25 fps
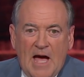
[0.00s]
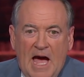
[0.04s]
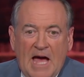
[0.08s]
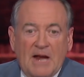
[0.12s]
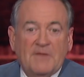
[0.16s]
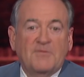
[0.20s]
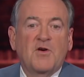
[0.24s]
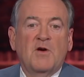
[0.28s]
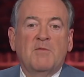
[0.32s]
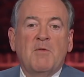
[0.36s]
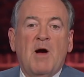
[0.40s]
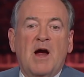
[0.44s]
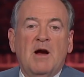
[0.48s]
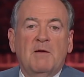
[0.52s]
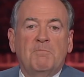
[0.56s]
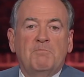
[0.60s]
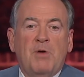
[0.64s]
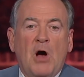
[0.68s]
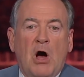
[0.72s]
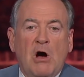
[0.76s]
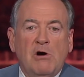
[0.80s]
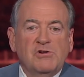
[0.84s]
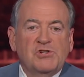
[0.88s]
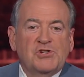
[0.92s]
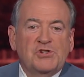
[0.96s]
And from our
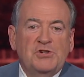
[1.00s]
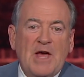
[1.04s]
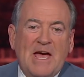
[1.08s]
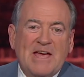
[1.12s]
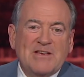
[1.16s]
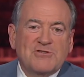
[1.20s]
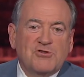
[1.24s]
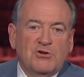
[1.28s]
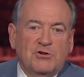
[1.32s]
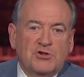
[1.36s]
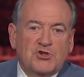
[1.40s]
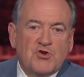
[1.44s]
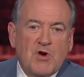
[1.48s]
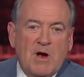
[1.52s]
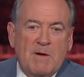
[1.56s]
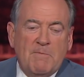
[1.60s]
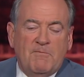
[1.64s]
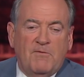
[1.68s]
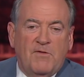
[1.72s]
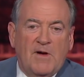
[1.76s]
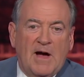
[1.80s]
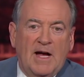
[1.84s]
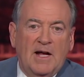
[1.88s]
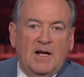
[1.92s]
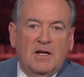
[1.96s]
post-nasal drip
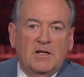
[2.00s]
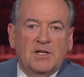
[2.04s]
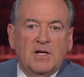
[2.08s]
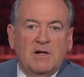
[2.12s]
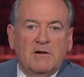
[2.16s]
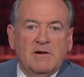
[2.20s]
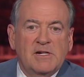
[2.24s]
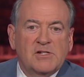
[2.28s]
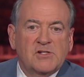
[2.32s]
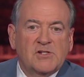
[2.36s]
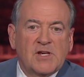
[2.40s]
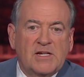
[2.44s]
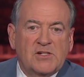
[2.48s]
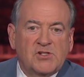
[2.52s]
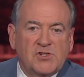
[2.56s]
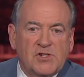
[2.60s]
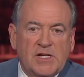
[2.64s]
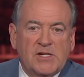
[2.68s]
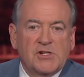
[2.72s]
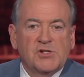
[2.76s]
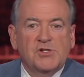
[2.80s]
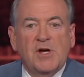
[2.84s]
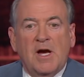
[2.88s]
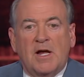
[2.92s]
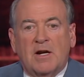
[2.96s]
file, there is a
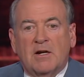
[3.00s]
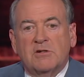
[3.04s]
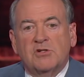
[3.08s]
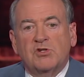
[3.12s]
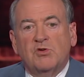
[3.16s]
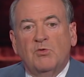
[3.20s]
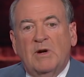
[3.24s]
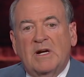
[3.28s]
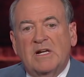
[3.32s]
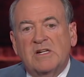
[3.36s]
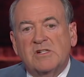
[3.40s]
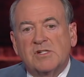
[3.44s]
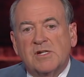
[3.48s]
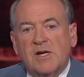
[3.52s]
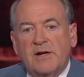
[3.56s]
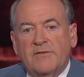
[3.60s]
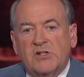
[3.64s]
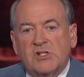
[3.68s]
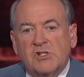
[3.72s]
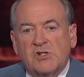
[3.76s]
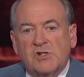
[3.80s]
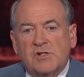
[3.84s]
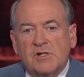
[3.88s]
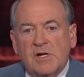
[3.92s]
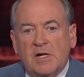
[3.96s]

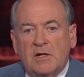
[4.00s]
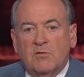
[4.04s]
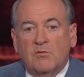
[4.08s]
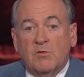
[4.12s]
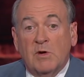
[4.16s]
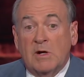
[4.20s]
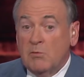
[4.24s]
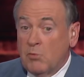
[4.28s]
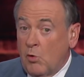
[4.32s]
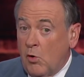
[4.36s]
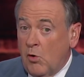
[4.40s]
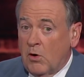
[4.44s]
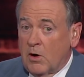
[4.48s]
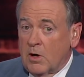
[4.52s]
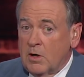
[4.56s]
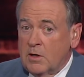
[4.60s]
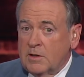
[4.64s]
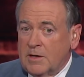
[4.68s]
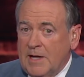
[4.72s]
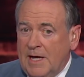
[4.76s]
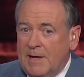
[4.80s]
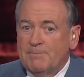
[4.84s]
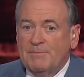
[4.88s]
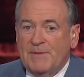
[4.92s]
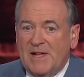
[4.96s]
$6.27
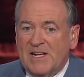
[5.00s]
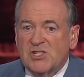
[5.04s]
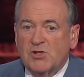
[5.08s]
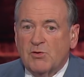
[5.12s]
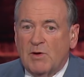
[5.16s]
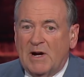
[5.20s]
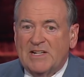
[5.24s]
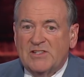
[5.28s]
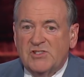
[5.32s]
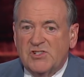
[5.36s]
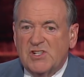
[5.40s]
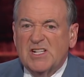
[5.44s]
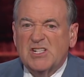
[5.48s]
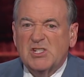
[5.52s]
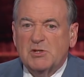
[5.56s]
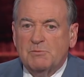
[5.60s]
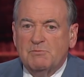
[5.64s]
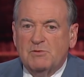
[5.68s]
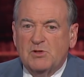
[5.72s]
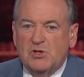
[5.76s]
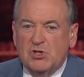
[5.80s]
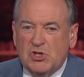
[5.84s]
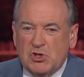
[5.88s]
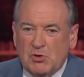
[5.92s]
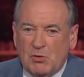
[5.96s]
reward. Yep, that's right,
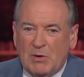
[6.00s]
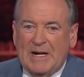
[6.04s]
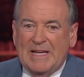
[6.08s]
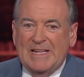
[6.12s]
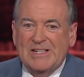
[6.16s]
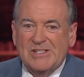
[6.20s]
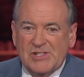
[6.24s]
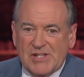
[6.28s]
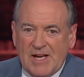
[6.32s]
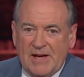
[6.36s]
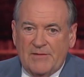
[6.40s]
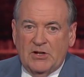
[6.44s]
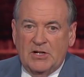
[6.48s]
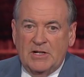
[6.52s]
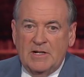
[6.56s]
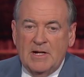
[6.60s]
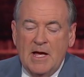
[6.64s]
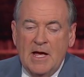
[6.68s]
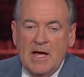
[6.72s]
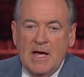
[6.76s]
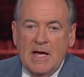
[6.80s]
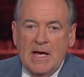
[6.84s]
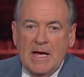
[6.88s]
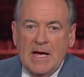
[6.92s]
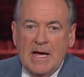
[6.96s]
627
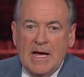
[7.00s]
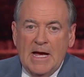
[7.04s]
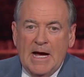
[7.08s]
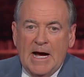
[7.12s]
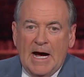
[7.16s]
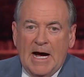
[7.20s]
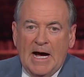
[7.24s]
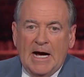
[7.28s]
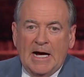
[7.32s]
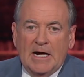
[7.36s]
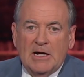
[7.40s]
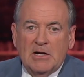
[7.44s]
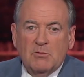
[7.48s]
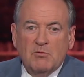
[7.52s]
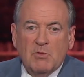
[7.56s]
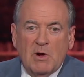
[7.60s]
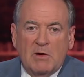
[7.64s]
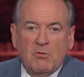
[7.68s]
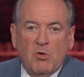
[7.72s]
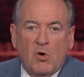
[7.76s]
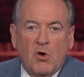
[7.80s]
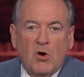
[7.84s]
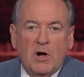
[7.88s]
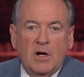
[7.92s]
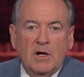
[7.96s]
uh,
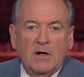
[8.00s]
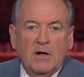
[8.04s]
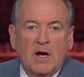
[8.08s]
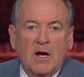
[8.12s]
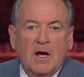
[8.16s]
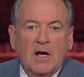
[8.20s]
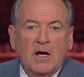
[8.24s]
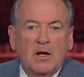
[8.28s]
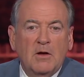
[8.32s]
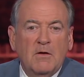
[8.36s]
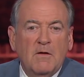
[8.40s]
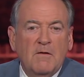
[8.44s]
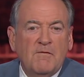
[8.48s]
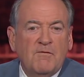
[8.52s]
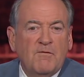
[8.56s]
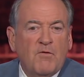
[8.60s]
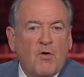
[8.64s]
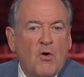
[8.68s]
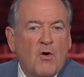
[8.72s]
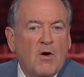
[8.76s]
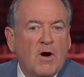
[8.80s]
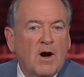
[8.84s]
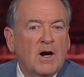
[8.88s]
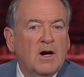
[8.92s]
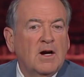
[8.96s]
reward
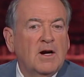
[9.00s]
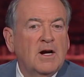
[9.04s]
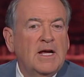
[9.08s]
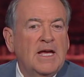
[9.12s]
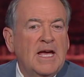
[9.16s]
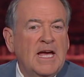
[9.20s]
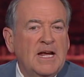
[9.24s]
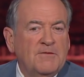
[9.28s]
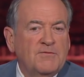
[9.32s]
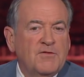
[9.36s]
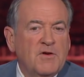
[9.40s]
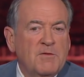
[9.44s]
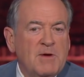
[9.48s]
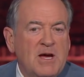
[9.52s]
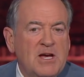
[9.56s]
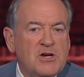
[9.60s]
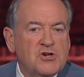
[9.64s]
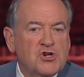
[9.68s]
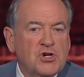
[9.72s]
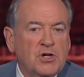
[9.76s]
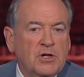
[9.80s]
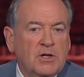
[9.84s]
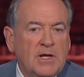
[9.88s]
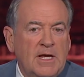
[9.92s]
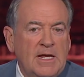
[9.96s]
for
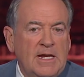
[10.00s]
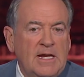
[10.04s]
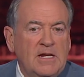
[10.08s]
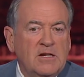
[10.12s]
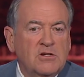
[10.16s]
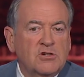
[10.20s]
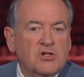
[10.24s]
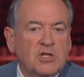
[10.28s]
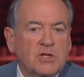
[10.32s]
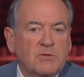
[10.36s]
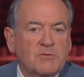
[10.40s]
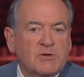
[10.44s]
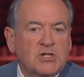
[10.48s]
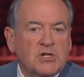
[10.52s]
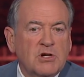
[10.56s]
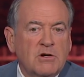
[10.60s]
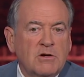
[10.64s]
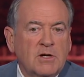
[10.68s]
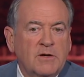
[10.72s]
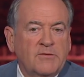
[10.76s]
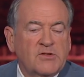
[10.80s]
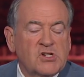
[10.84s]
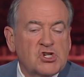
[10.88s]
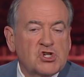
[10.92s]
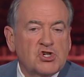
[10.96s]
information leading to the
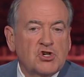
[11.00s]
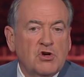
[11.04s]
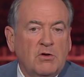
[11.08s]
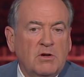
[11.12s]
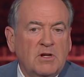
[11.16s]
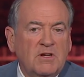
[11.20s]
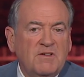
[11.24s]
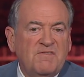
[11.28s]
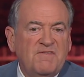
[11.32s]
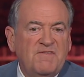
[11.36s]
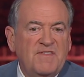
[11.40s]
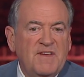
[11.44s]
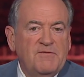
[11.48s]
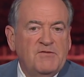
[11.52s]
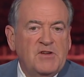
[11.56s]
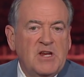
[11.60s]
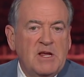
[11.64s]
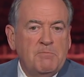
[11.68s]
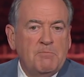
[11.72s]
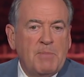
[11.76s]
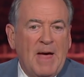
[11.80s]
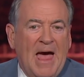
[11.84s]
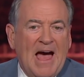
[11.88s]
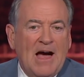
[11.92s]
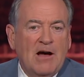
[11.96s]
return of a stolen
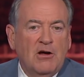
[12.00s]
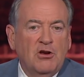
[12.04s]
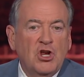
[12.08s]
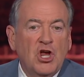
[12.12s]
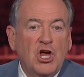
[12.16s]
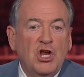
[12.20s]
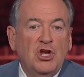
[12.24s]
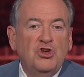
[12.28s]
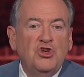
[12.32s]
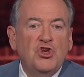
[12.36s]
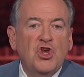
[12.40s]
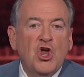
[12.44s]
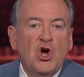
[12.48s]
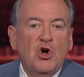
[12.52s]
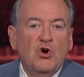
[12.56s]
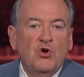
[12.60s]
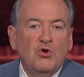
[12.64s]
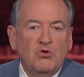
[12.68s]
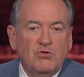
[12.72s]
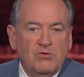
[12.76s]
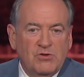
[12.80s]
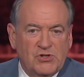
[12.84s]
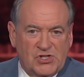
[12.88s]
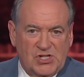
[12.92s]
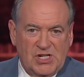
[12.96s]
50-pound
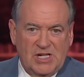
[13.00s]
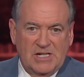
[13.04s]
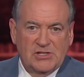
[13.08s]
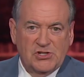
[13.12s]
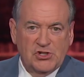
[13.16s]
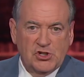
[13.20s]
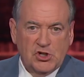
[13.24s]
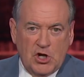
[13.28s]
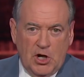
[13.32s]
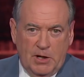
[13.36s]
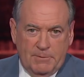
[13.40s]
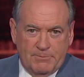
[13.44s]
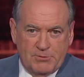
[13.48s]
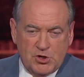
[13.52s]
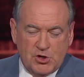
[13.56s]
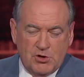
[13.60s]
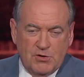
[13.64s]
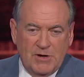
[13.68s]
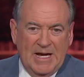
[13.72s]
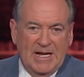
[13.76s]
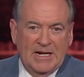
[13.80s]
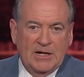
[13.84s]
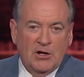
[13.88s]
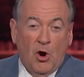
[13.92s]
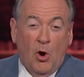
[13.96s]
nose
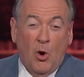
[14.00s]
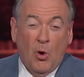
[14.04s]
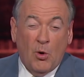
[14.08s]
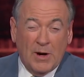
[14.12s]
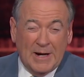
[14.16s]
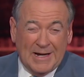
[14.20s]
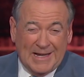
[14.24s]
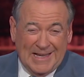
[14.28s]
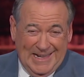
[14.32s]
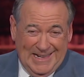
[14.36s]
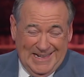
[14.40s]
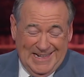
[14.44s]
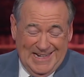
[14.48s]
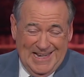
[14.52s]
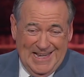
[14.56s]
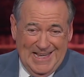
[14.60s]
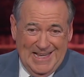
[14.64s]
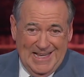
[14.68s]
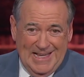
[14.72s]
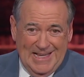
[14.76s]
sculpture in Oregon.